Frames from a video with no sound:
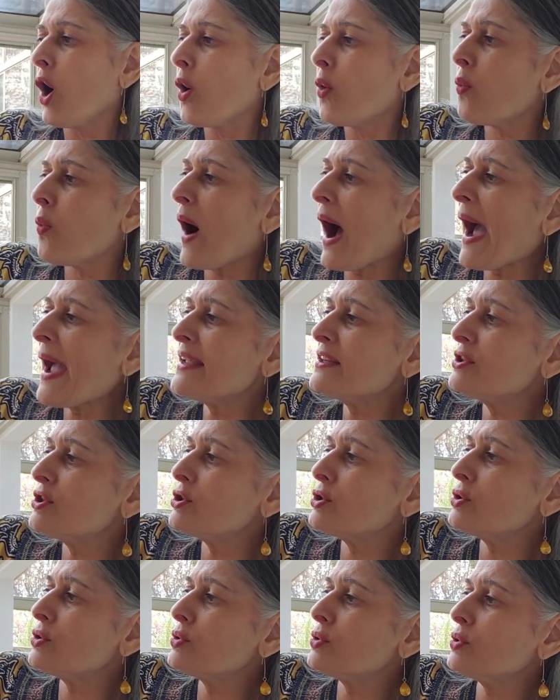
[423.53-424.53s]

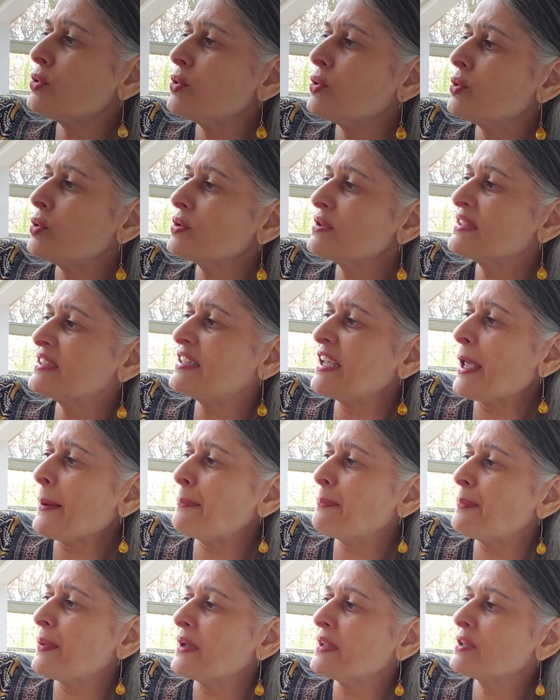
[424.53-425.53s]
Why do you
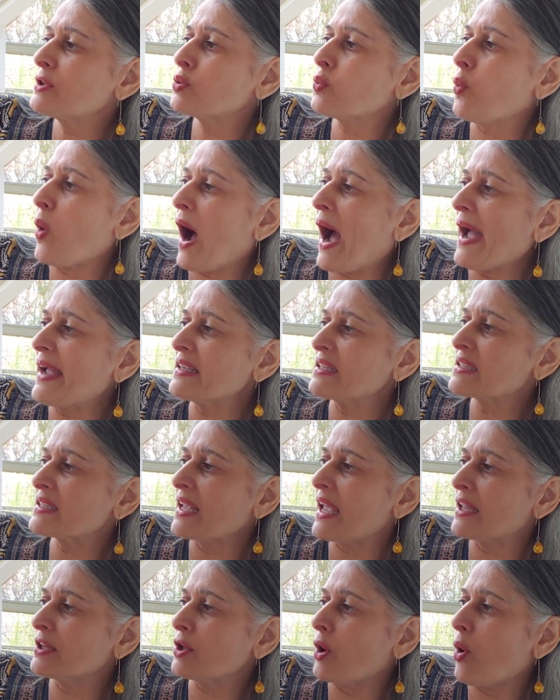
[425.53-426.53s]
dip twice
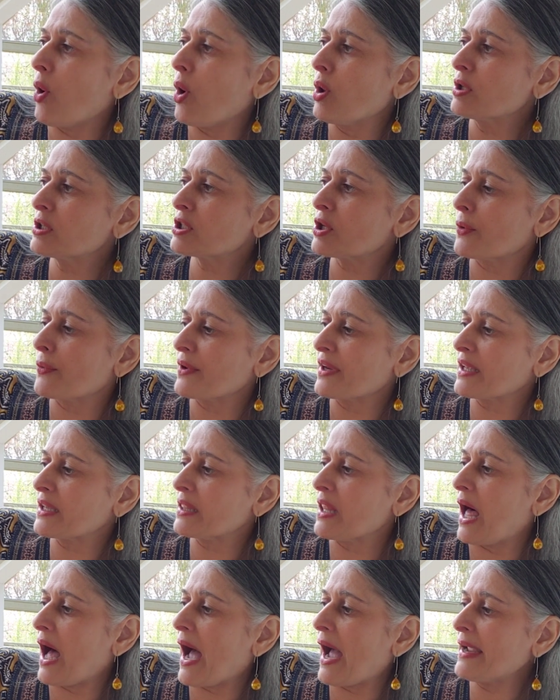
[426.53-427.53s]
and also
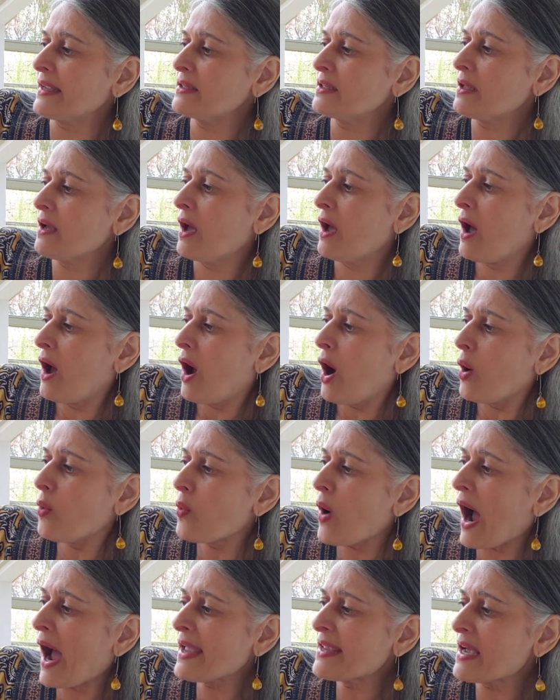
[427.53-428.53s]
recline?
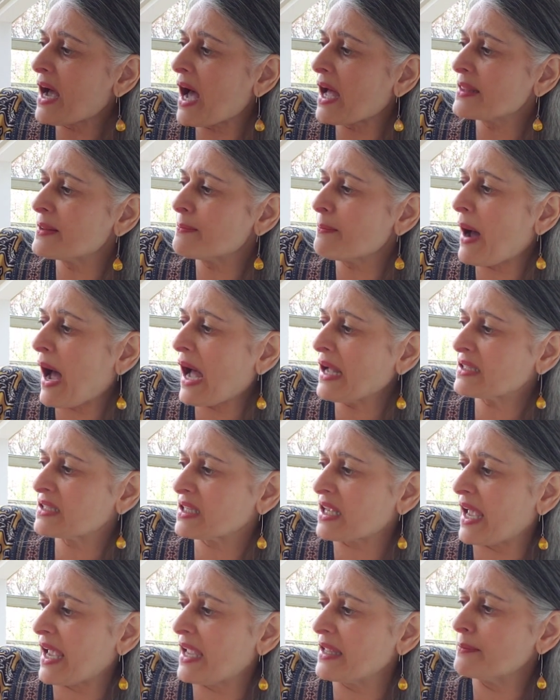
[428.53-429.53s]
Why on
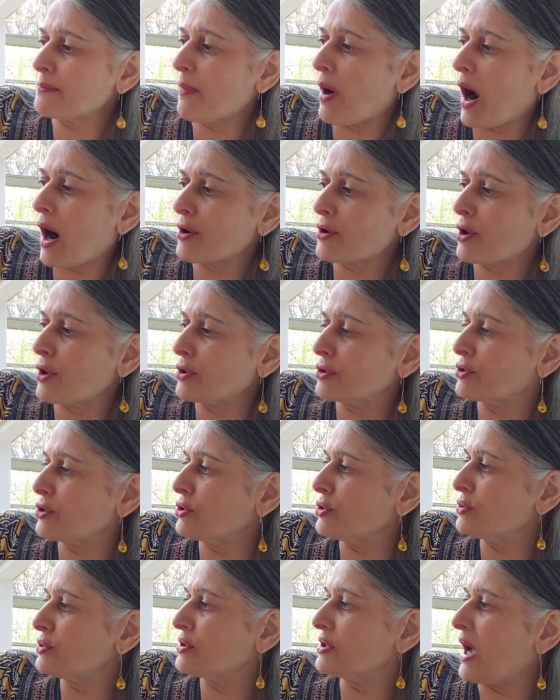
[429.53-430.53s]
matzah and maror
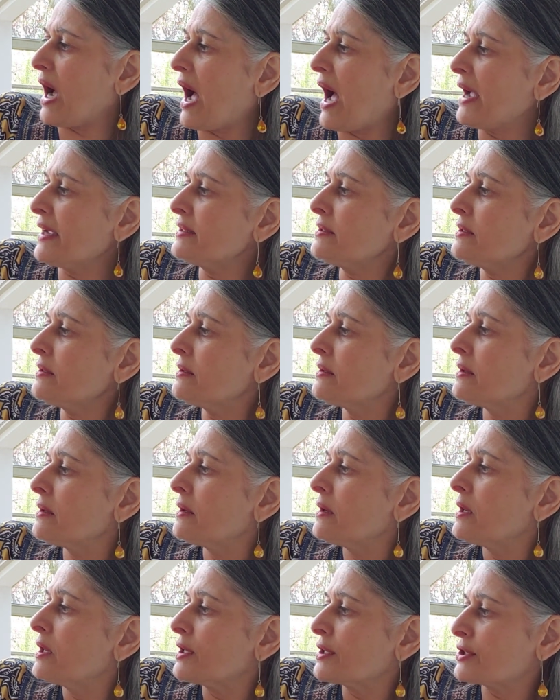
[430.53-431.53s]
do you dine?
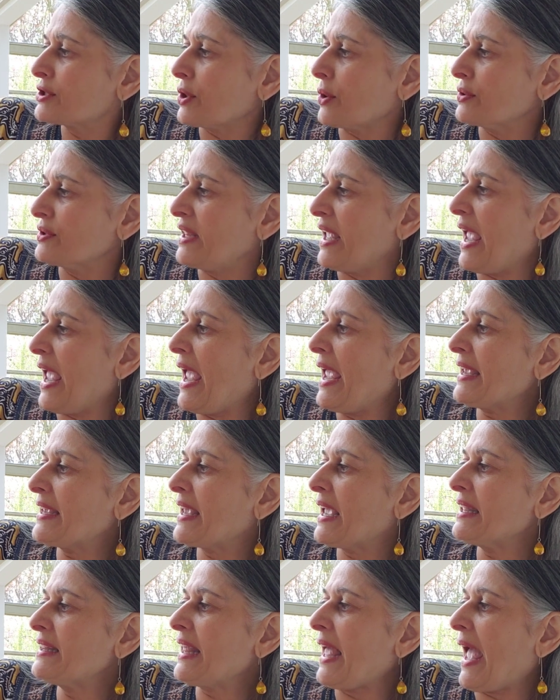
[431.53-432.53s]
So they
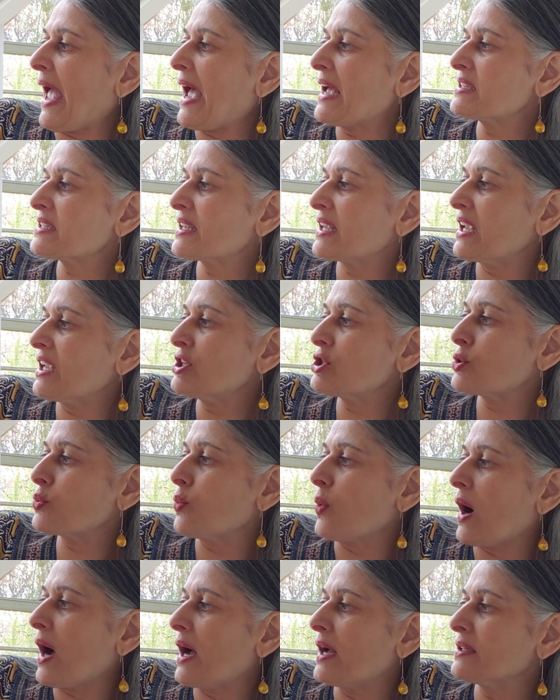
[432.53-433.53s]
can ask each
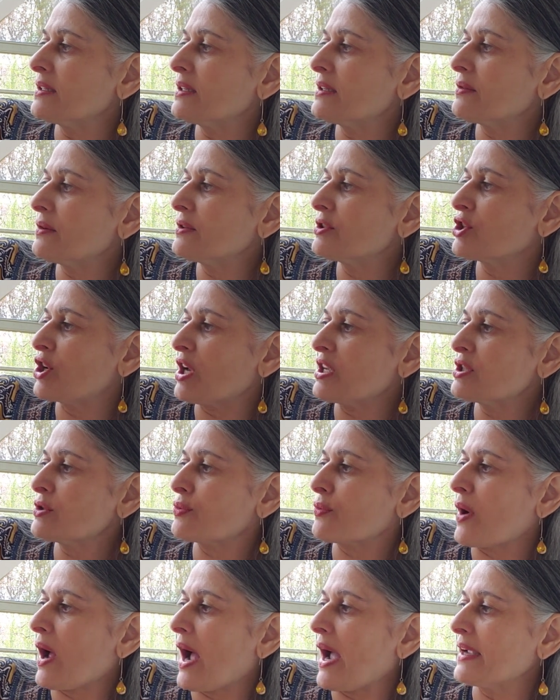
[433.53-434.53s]
one
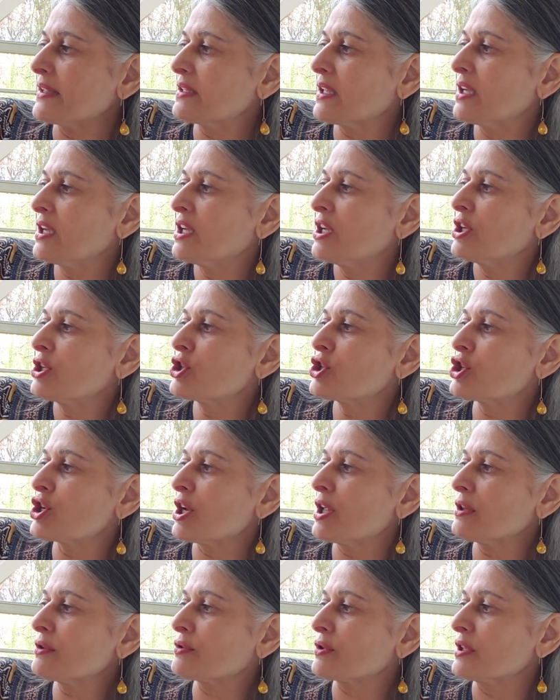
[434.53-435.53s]
just right.
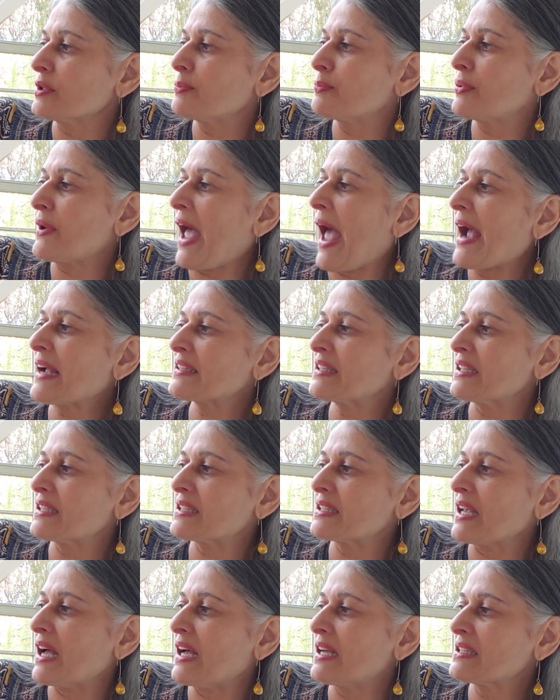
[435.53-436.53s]
Children,
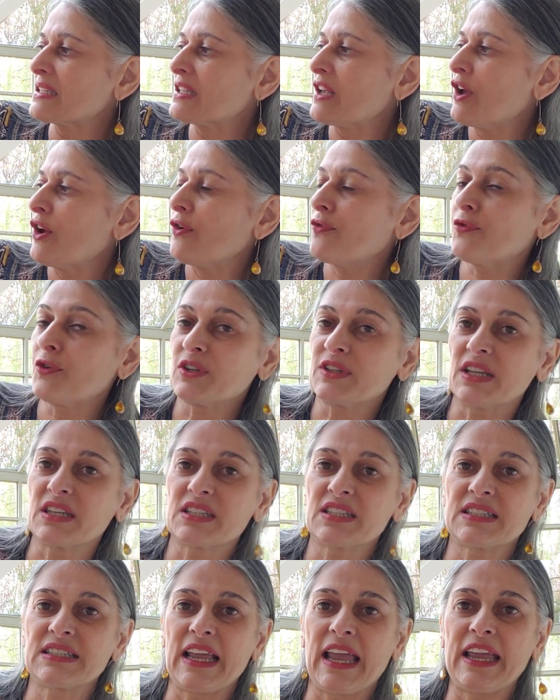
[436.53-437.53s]
practice us for the
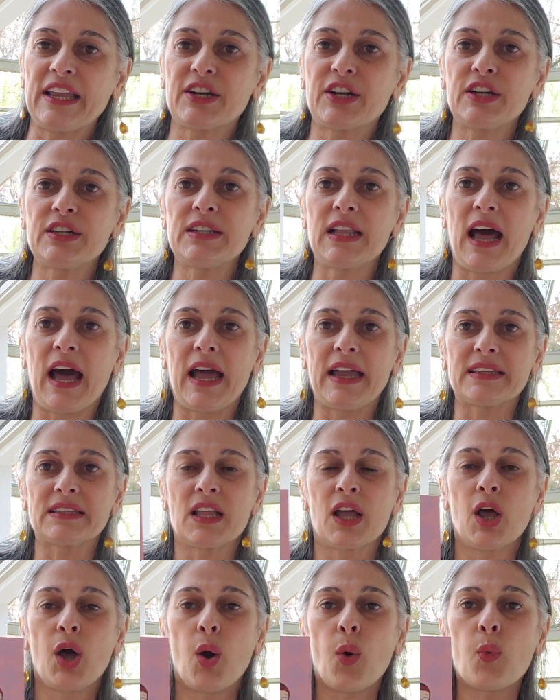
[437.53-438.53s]
Seder night.
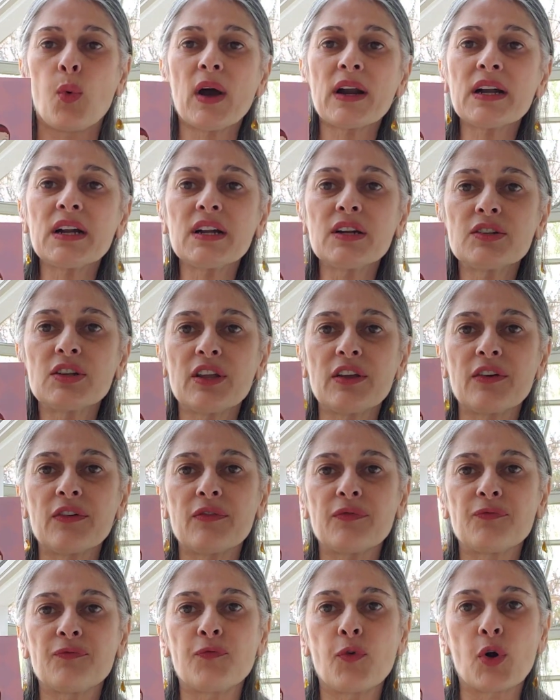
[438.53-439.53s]
What are
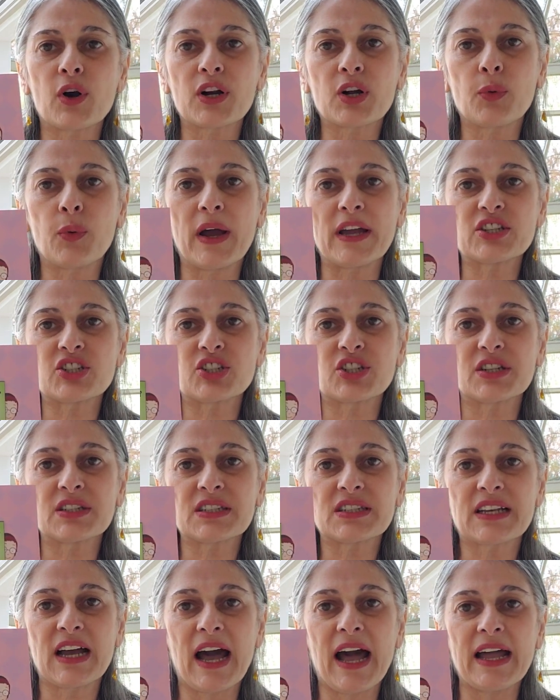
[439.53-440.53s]
the 4
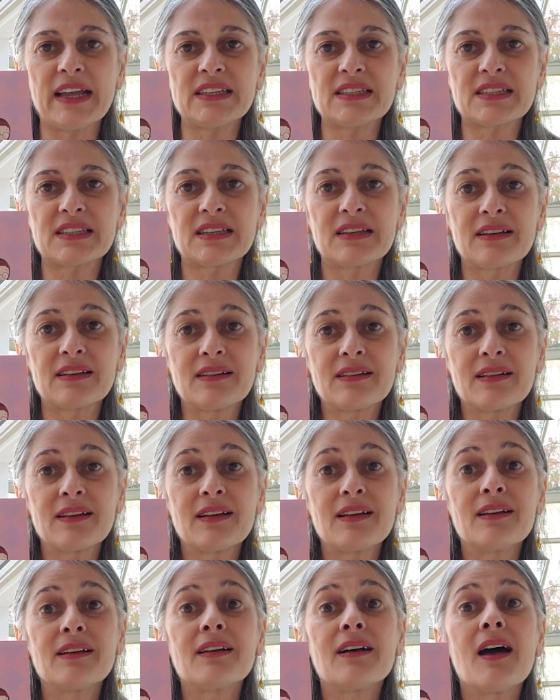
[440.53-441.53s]
questions, guys?
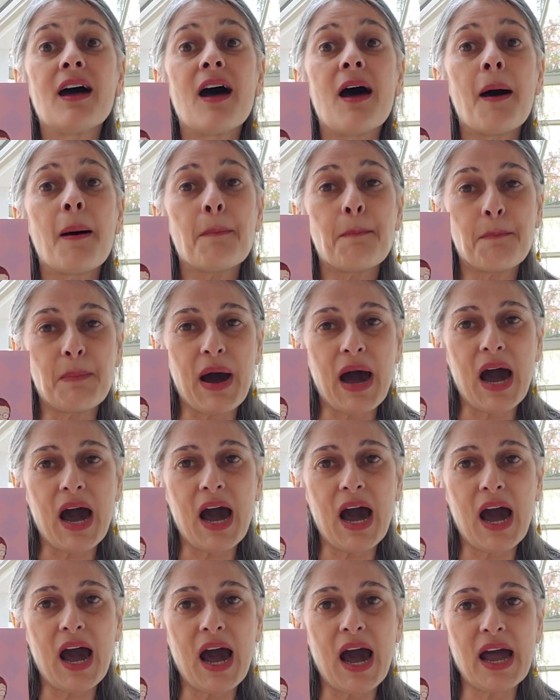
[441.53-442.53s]

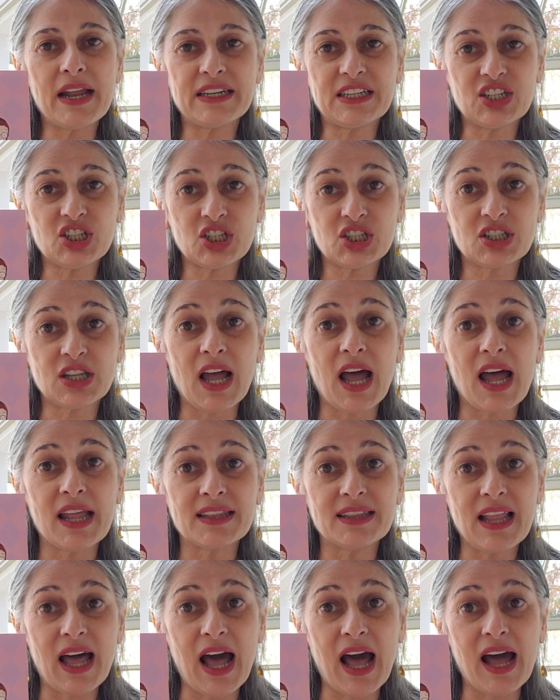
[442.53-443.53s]
Ma
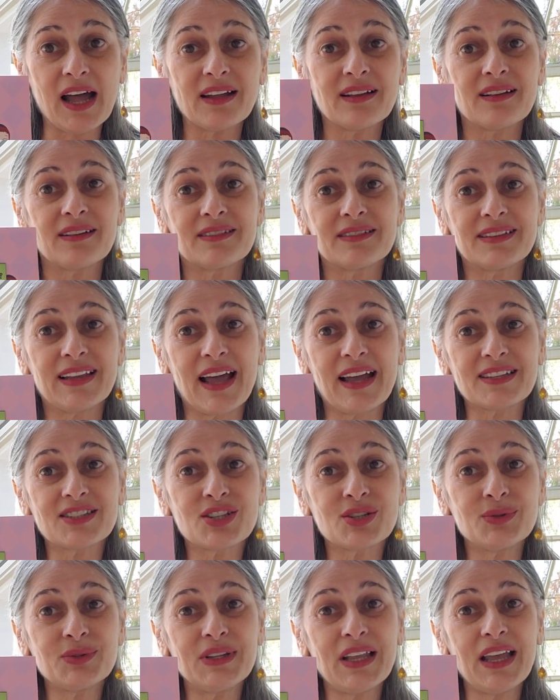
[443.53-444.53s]
nishtana.
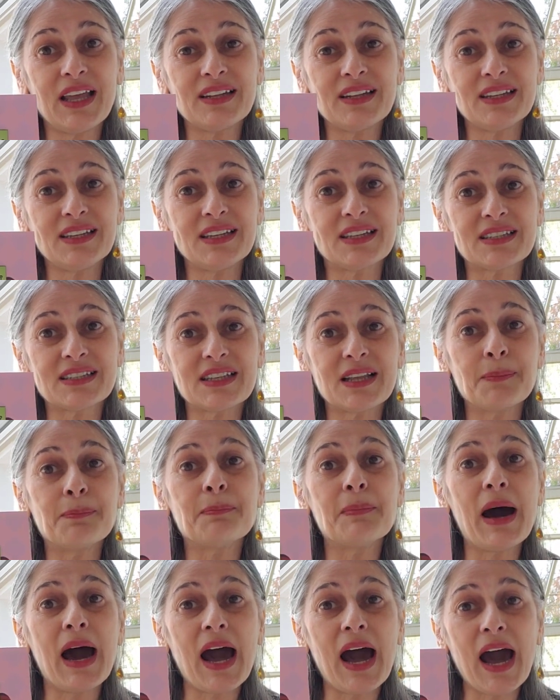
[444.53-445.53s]
That's who that is.
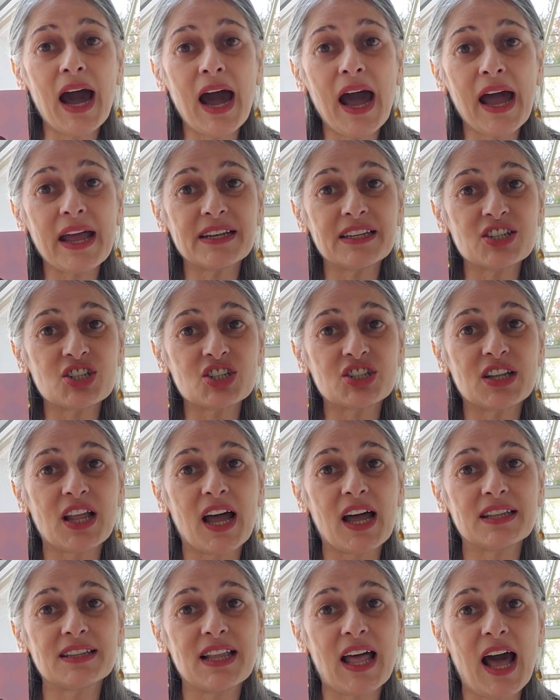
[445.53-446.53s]
Ma
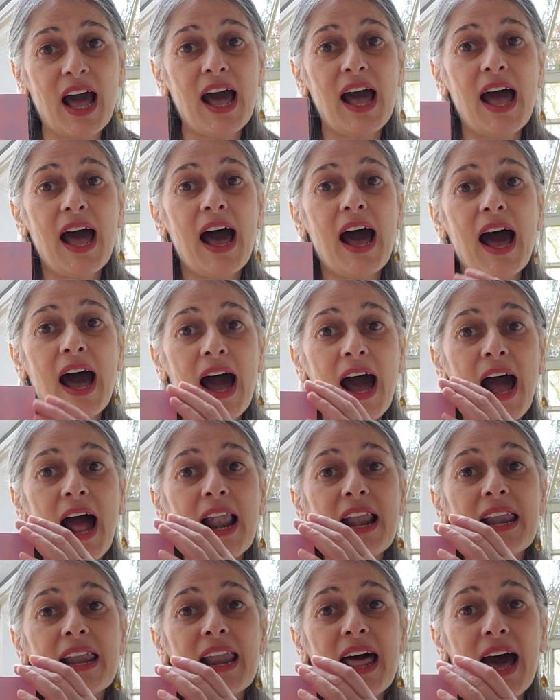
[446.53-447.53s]
nishtana
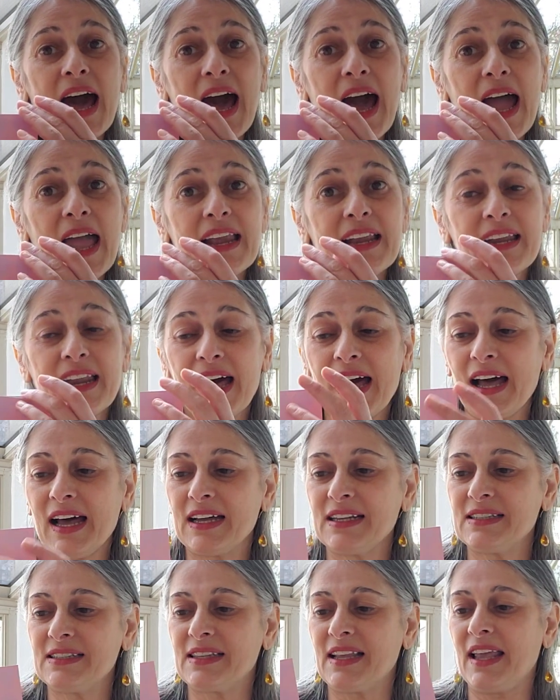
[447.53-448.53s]
halayla
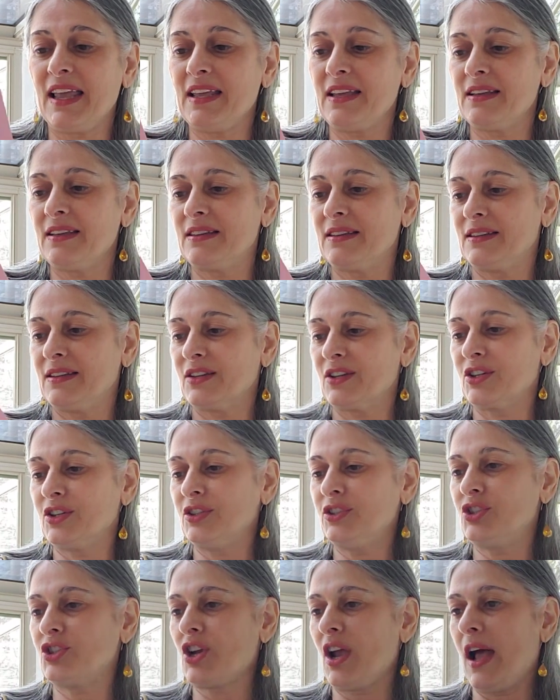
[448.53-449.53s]
hazeh.
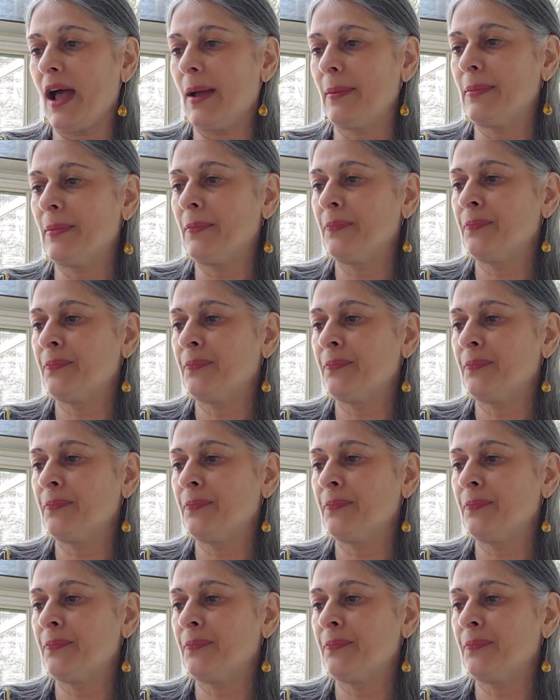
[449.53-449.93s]
Good job.